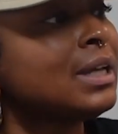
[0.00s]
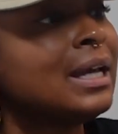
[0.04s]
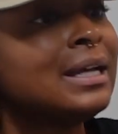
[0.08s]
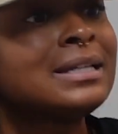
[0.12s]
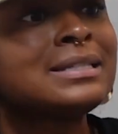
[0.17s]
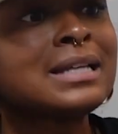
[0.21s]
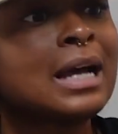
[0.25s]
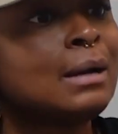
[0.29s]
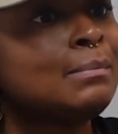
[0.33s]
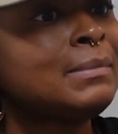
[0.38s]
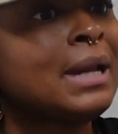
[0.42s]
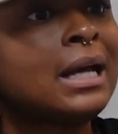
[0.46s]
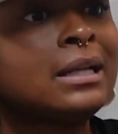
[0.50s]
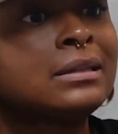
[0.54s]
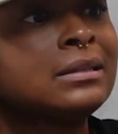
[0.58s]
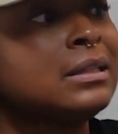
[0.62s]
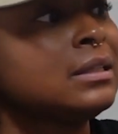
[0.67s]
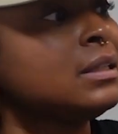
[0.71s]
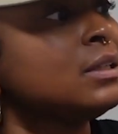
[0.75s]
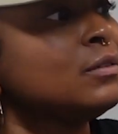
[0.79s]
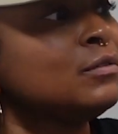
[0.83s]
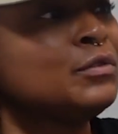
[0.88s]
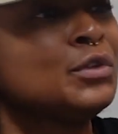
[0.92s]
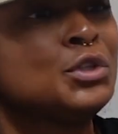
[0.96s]
Candice, I'm not
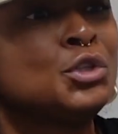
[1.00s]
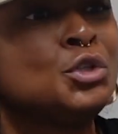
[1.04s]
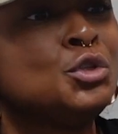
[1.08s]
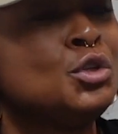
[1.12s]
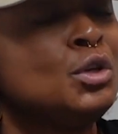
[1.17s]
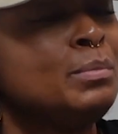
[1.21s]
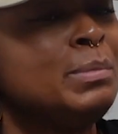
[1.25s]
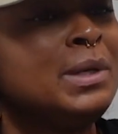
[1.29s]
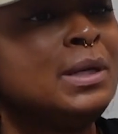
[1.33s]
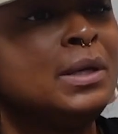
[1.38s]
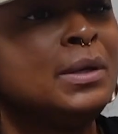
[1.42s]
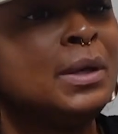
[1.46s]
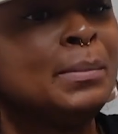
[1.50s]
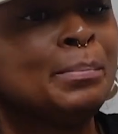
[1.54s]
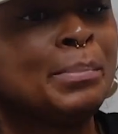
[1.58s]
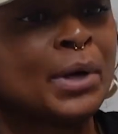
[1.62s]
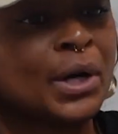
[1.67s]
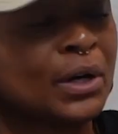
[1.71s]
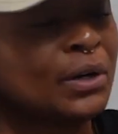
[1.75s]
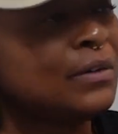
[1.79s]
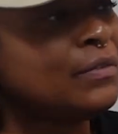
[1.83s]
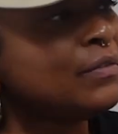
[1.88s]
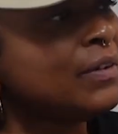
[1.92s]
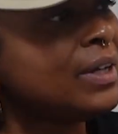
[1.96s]
looking for you to be
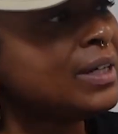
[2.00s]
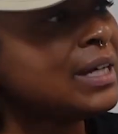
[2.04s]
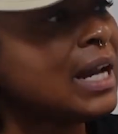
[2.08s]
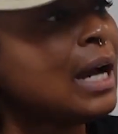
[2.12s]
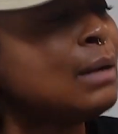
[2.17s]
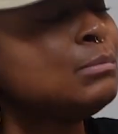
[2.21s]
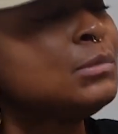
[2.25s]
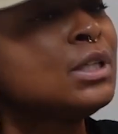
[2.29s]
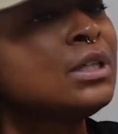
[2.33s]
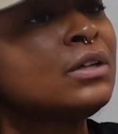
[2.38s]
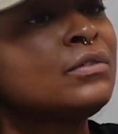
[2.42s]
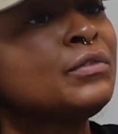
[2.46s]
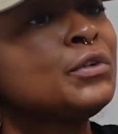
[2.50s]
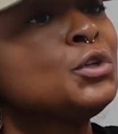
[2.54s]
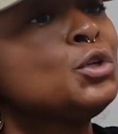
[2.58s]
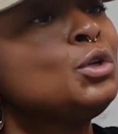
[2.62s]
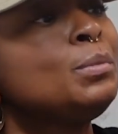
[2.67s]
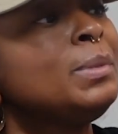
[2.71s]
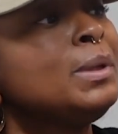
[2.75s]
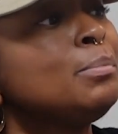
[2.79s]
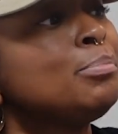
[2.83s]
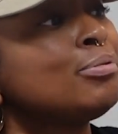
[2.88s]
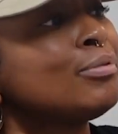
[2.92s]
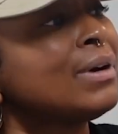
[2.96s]
perfect. I'm looking for you
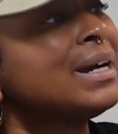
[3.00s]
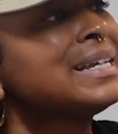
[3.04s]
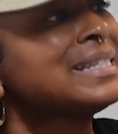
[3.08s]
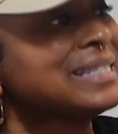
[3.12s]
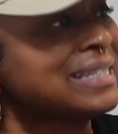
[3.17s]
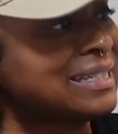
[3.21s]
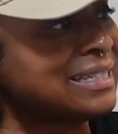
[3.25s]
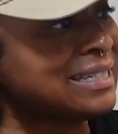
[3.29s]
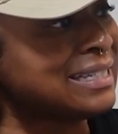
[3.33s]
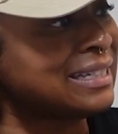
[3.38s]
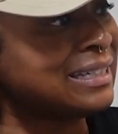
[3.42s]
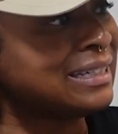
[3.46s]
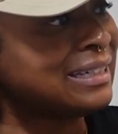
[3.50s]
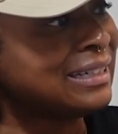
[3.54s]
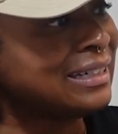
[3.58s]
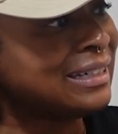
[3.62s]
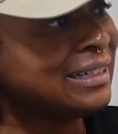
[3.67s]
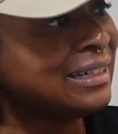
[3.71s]
to be present.